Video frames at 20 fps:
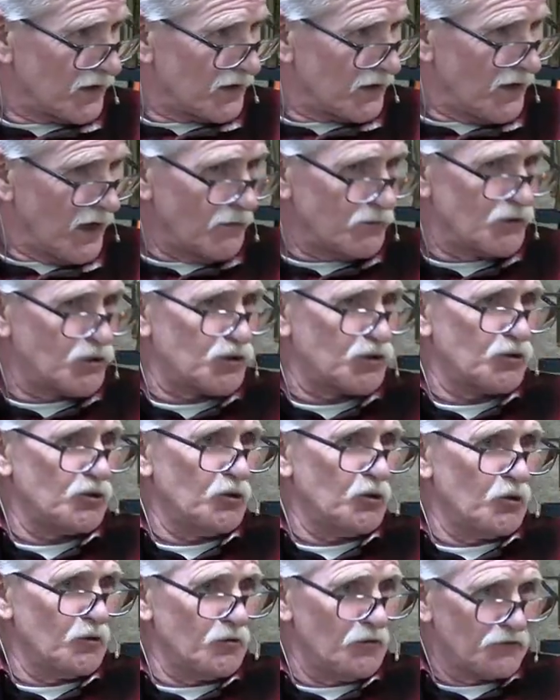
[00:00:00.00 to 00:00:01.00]
I'm
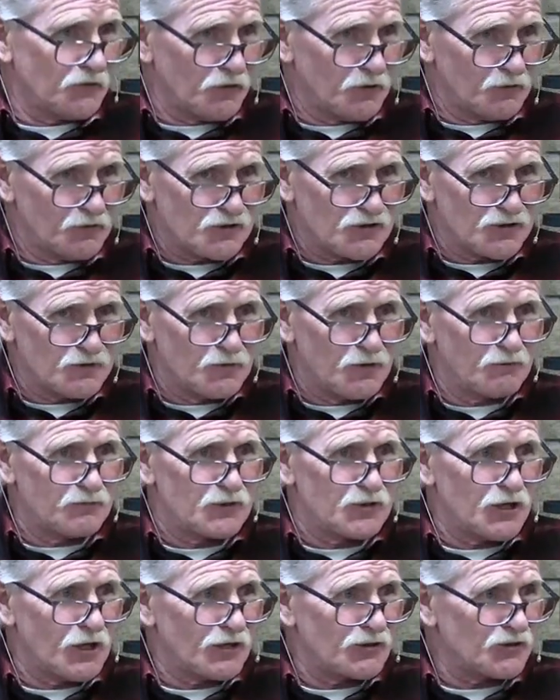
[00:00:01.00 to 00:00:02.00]
sure that there was some
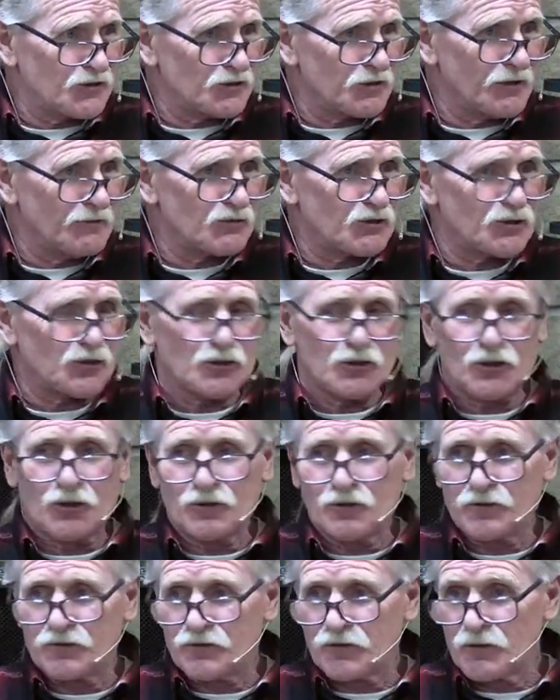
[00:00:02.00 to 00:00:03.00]
objection. I'm sure
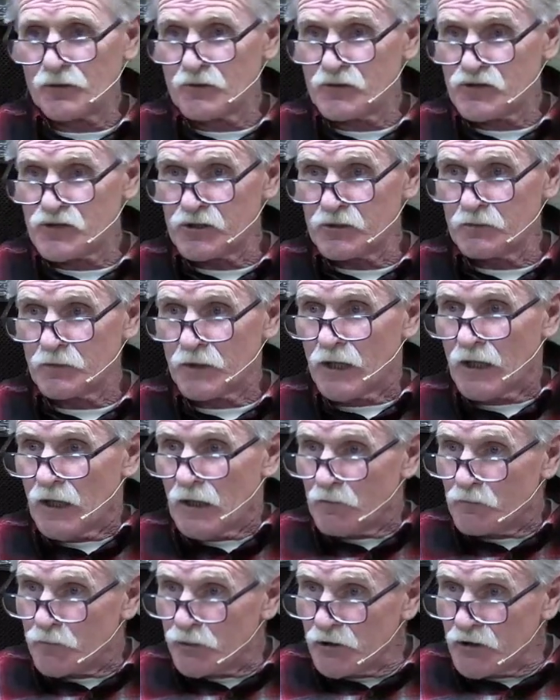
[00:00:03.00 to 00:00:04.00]
that there was some
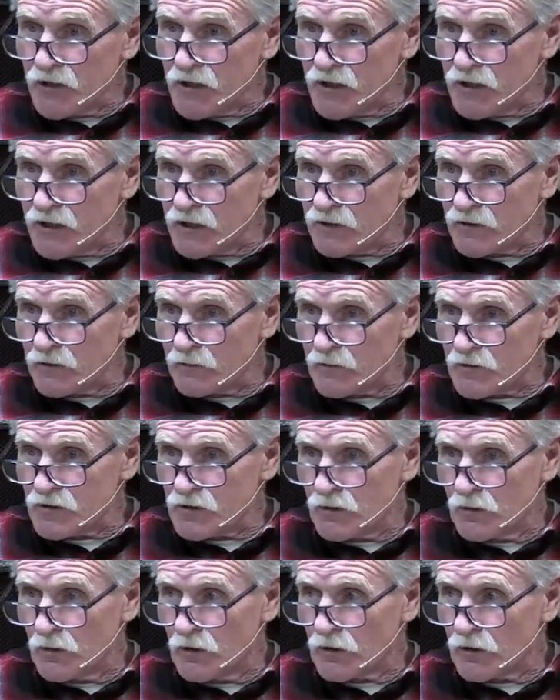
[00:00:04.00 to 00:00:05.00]
pleading that was
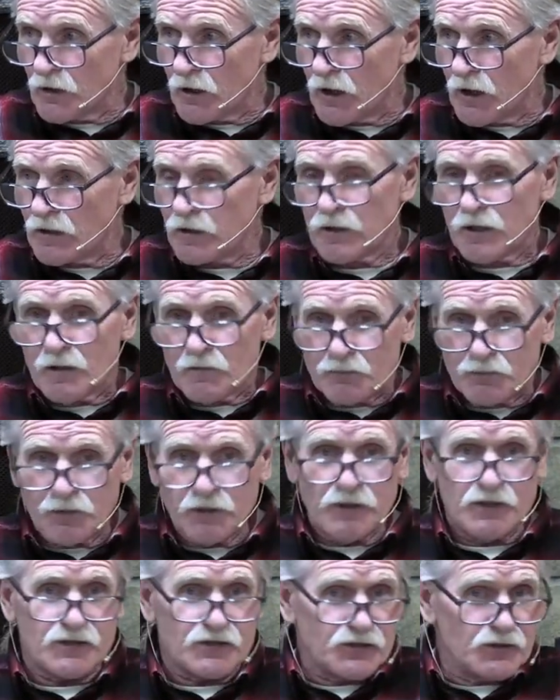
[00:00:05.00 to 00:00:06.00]
going on.
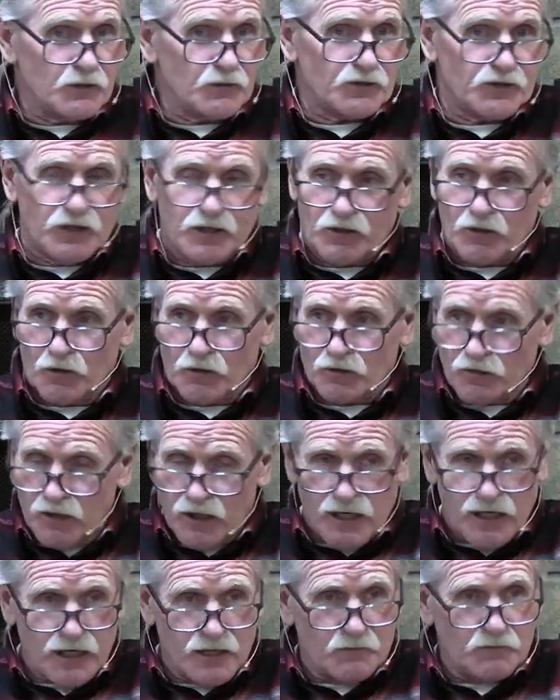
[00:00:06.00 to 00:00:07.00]
"Please don't take our
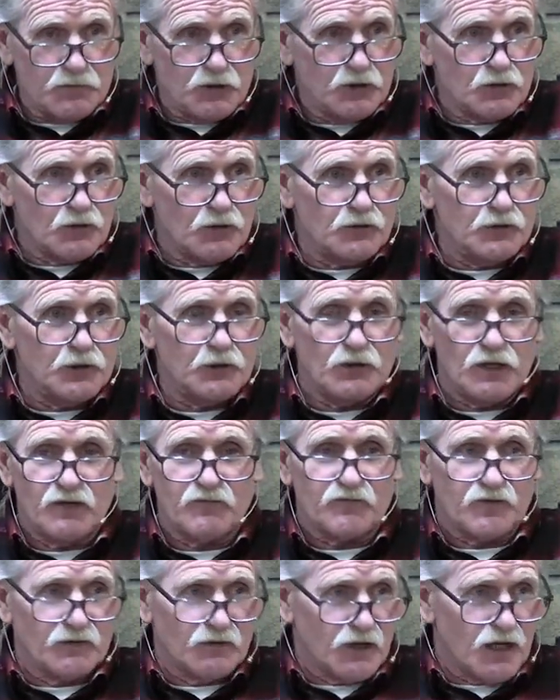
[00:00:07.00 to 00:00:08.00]
lamb. You know, you
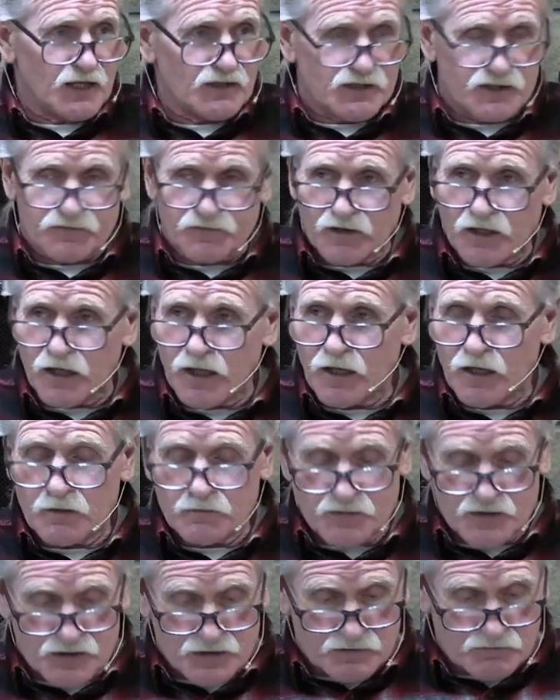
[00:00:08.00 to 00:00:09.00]
have lots of
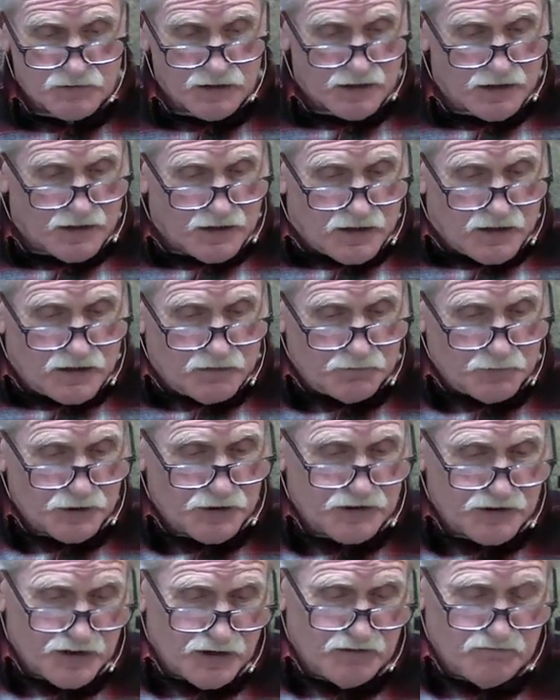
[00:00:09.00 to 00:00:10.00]
lambs."
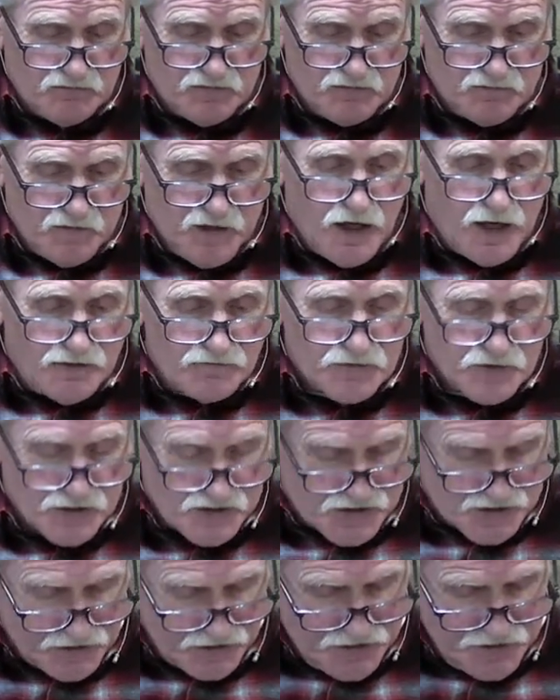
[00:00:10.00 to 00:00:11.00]
But
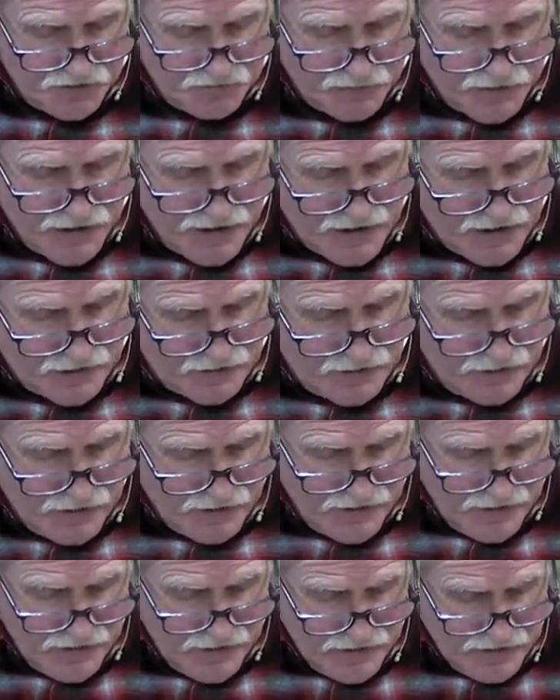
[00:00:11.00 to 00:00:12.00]
obviously the man
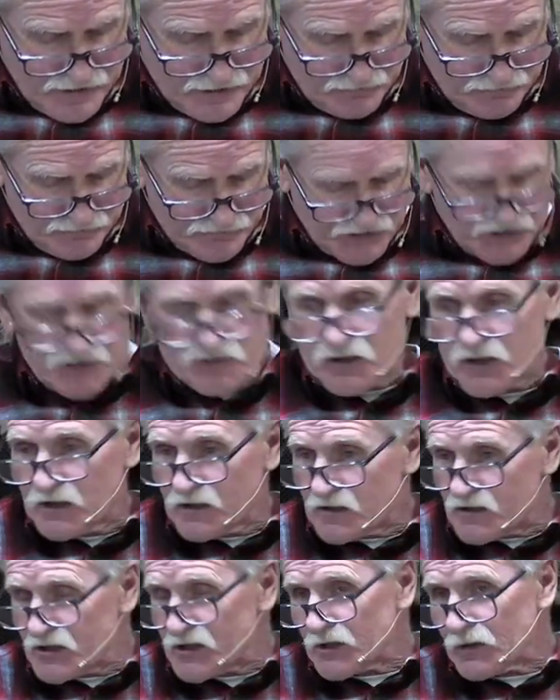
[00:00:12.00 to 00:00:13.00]
didn't
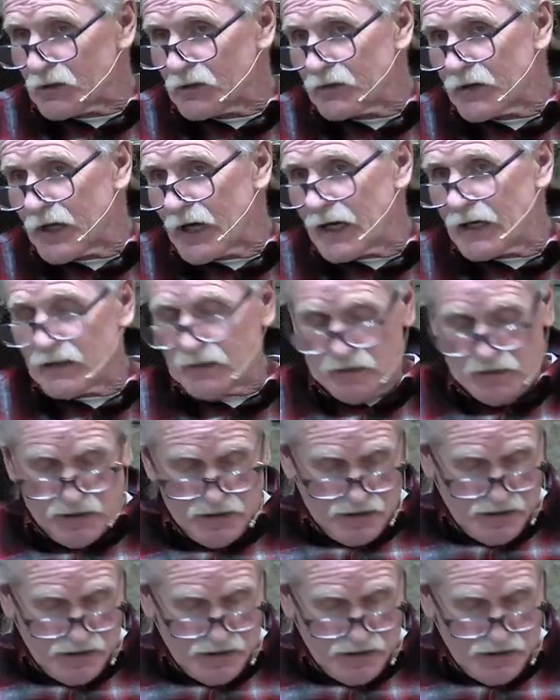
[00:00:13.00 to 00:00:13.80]
consider that.